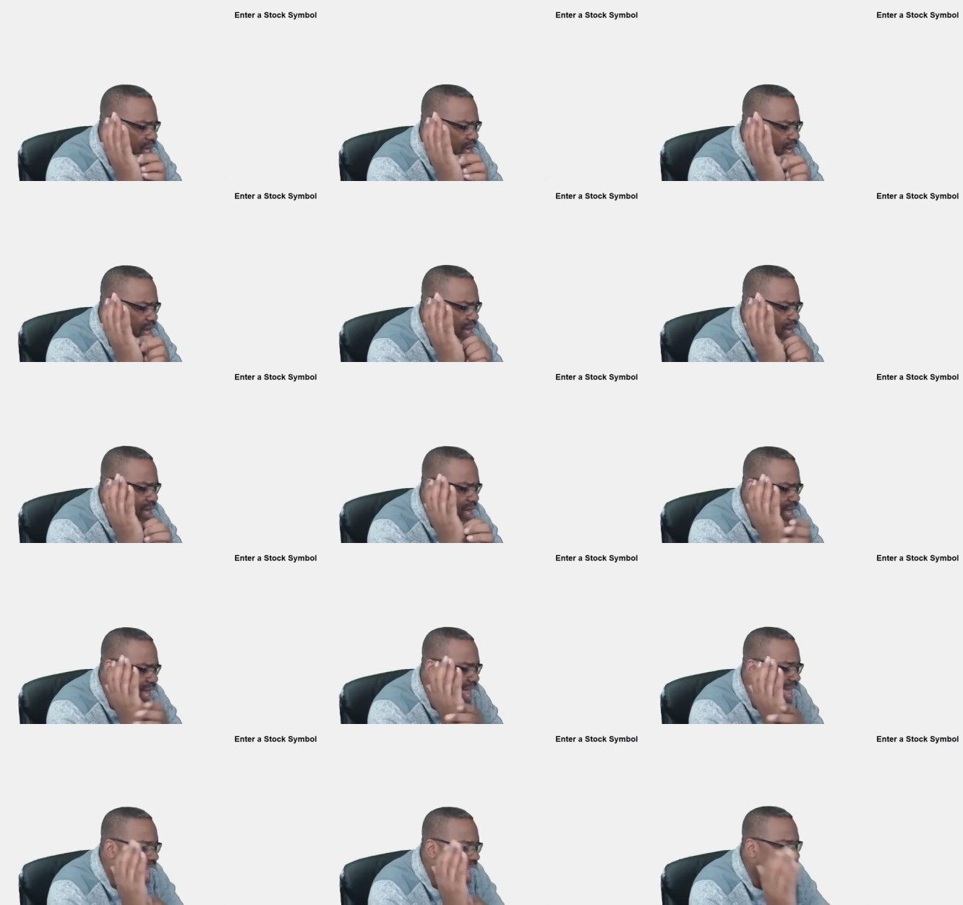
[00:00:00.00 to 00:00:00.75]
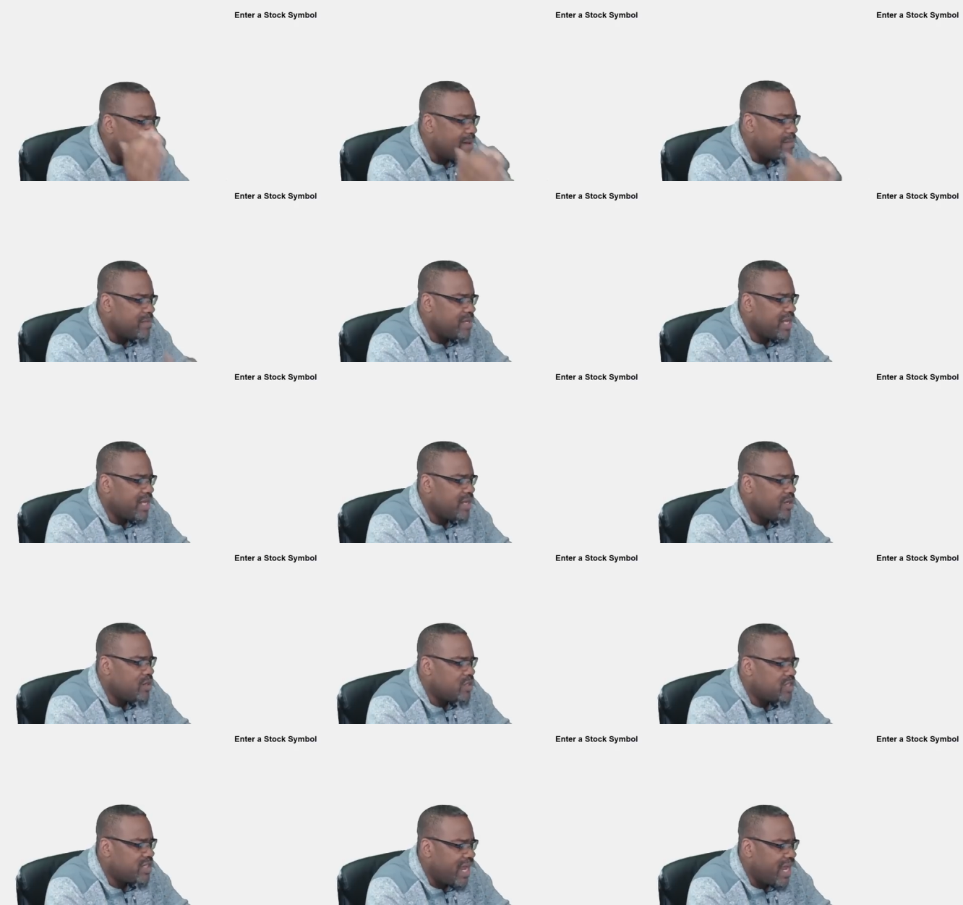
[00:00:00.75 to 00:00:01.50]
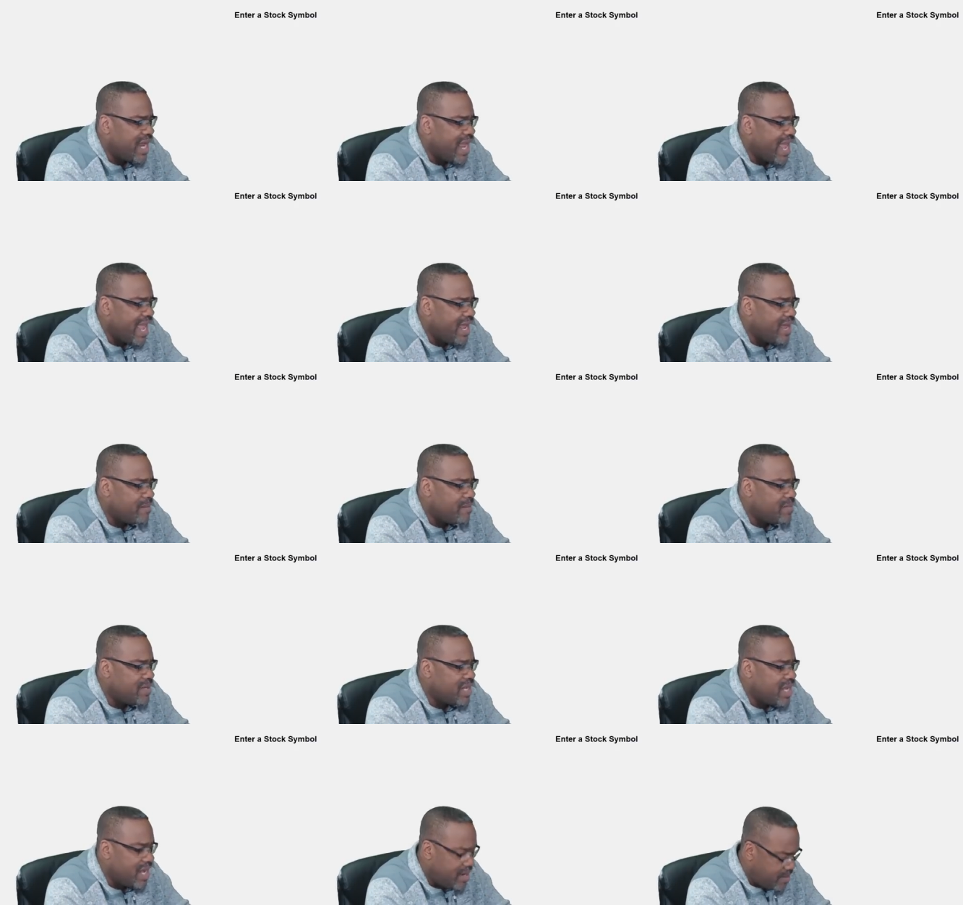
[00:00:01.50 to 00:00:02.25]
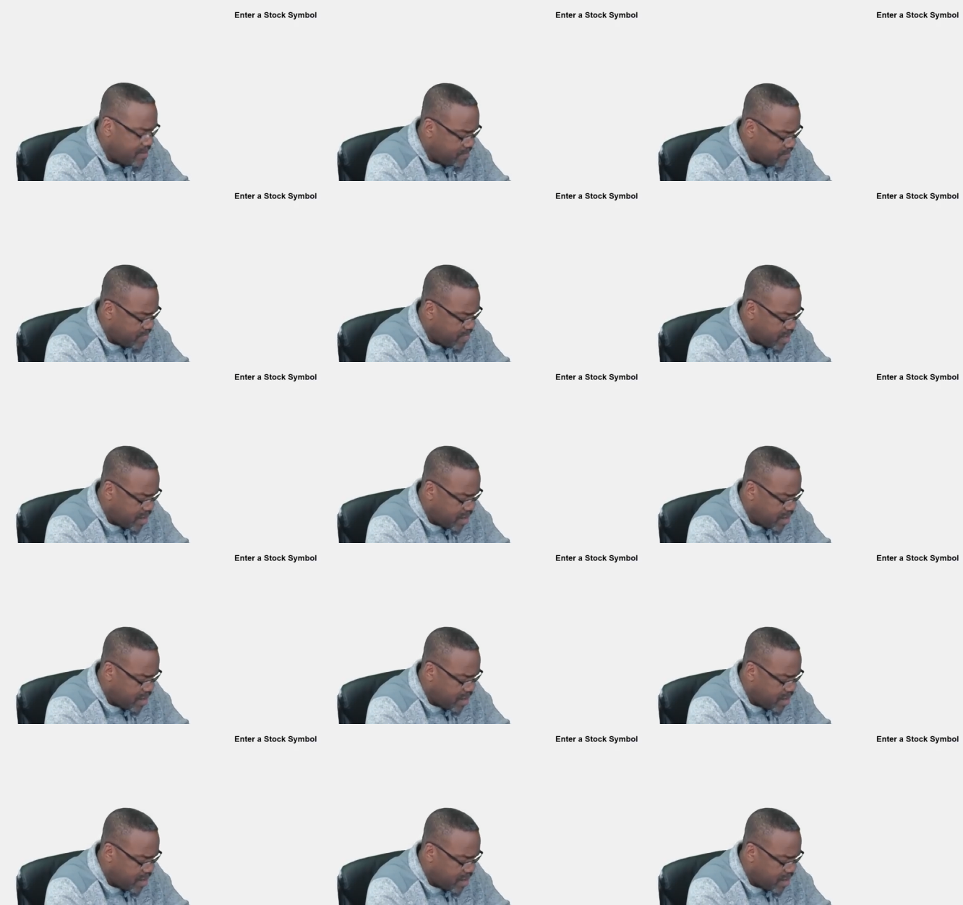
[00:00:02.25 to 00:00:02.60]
Uh, A M D, you saying A M D?